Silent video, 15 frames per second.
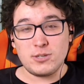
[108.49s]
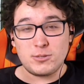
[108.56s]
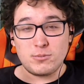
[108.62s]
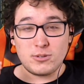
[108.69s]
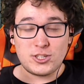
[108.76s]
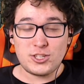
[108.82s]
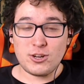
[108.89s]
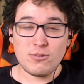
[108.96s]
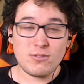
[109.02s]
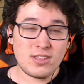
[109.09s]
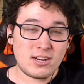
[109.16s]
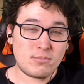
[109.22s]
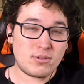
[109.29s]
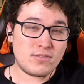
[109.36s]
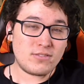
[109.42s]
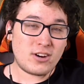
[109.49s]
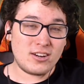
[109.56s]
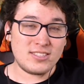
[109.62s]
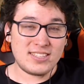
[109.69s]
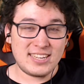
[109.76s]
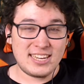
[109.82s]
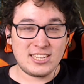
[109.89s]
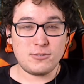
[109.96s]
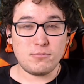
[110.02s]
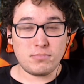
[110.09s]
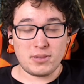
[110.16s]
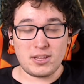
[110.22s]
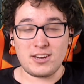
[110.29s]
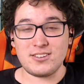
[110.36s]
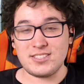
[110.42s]
which will show the number of cards in each
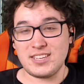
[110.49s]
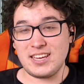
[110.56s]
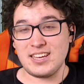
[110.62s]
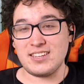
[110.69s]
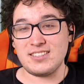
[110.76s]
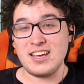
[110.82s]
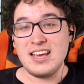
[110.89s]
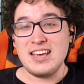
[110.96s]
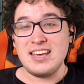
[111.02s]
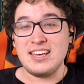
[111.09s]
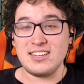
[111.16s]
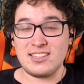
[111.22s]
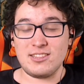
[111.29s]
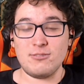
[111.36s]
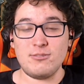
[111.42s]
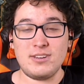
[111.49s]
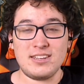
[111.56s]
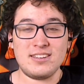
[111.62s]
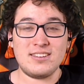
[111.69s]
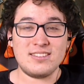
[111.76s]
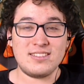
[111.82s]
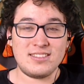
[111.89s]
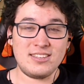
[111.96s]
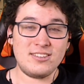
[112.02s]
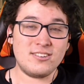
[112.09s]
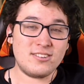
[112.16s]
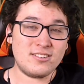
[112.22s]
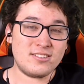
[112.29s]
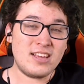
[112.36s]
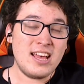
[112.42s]
player's hand, including
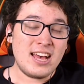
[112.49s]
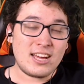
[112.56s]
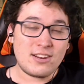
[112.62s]
leaders.